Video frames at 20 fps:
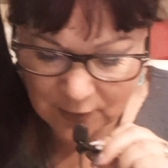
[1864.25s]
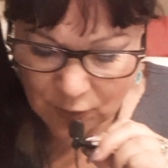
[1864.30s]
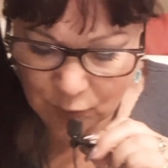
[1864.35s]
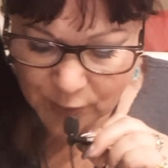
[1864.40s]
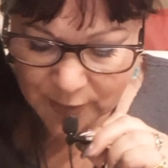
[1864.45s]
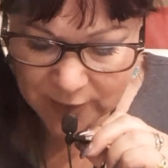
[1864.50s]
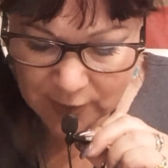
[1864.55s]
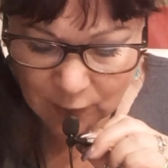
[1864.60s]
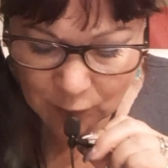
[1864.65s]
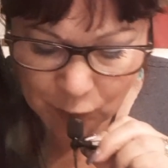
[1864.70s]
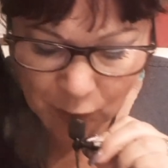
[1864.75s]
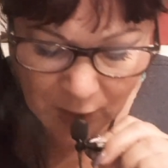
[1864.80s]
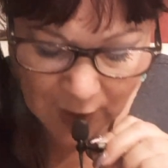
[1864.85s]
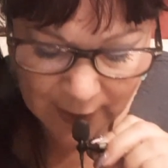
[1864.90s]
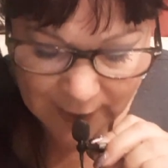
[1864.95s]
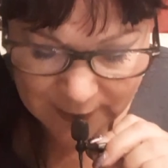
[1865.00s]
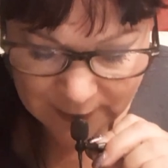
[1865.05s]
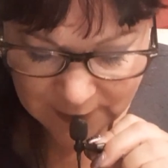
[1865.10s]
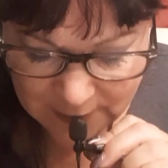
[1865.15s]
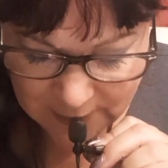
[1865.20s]
Queen of
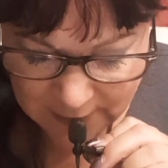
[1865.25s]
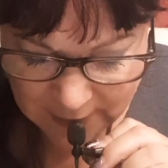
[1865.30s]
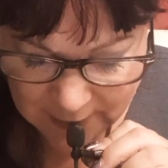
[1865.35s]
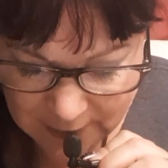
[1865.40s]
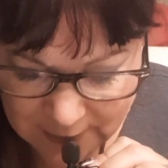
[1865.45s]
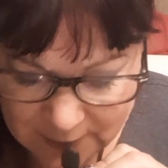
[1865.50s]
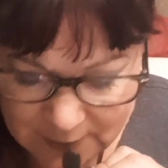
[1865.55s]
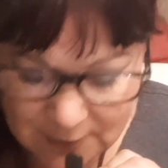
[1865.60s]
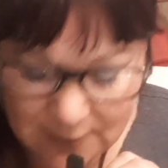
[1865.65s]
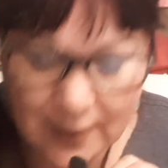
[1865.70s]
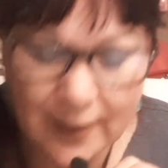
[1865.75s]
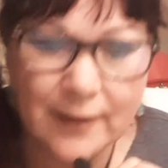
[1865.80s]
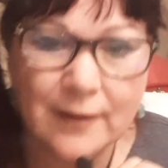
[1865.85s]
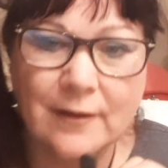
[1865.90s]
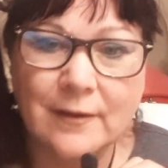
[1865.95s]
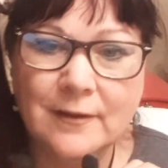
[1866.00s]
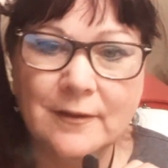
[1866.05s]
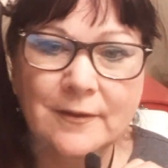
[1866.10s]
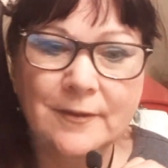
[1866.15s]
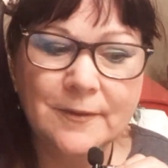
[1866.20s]
Wands is
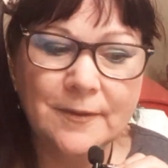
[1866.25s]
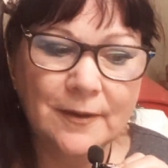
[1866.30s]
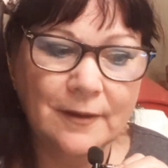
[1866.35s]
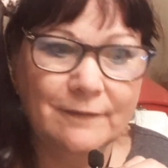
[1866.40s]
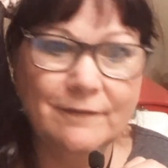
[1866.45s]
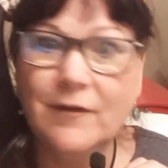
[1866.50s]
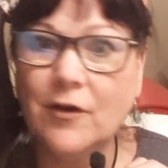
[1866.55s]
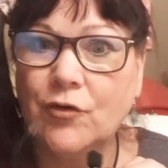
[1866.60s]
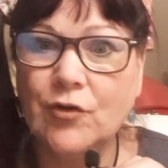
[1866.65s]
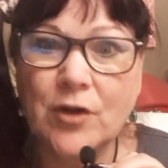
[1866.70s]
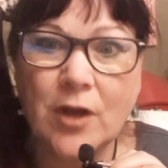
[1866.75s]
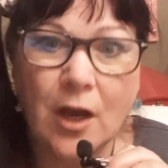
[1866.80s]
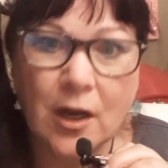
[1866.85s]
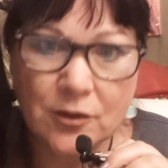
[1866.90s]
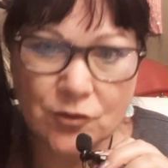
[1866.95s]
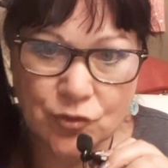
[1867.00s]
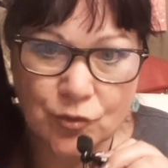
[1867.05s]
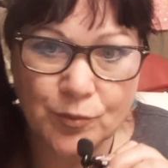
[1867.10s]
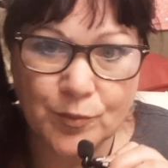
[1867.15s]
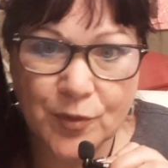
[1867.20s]
like very
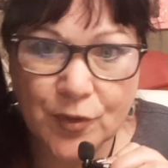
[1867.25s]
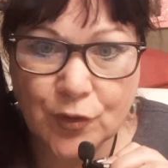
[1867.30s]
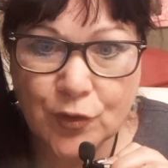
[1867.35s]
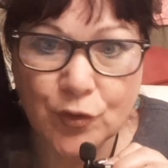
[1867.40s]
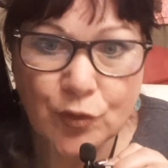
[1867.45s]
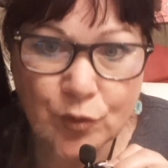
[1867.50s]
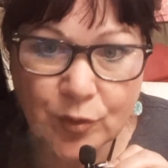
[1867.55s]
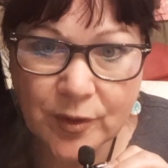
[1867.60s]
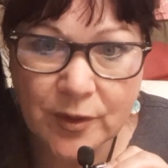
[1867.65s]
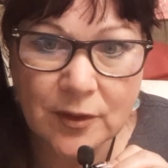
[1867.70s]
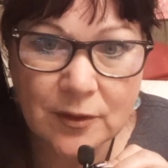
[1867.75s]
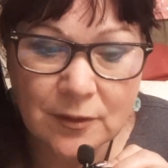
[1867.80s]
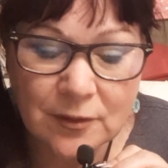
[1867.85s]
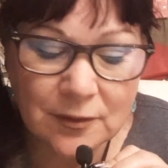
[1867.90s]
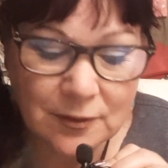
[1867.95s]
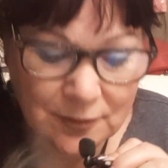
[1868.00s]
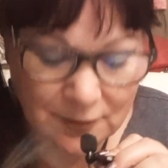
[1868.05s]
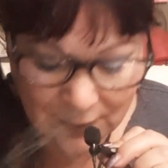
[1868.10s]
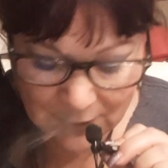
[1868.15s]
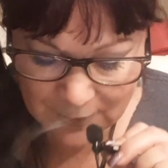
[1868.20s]

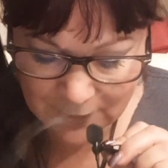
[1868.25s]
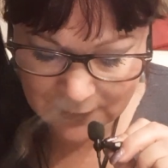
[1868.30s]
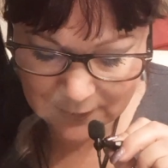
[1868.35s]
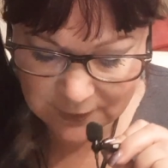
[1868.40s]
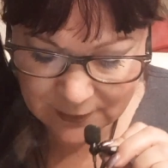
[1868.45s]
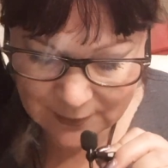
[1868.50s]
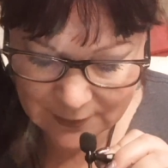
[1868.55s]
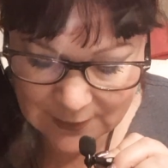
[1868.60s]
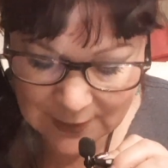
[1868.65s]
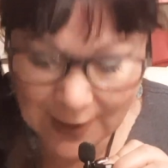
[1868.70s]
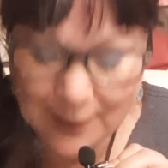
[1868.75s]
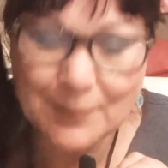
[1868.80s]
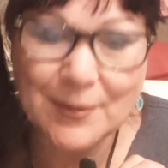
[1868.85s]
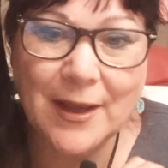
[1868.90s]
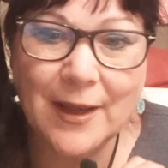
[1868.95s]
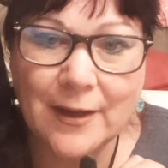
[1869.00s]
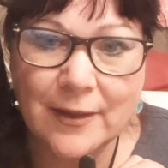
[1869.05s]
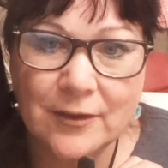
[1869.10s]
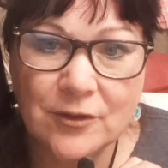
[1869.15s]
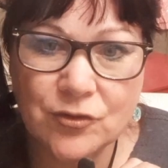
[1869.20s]
entrepreneurial type
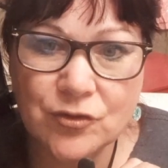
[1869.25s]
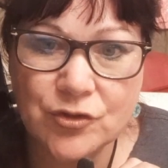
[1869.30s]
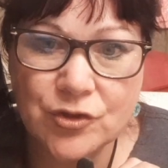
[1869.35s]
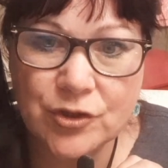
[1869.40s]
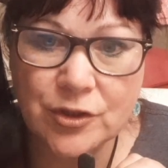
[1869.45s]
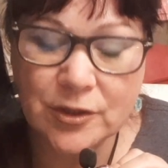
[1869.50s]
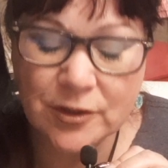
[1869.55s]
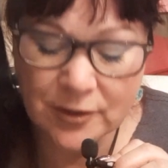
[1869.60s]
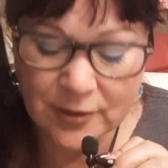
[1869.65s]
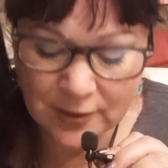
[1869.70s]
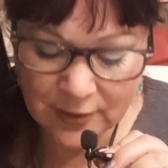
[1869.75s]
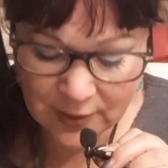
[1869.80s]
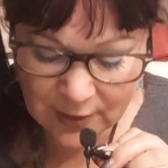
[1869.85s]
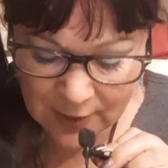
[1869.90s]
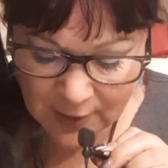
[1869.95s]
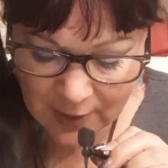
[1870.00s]
of energy.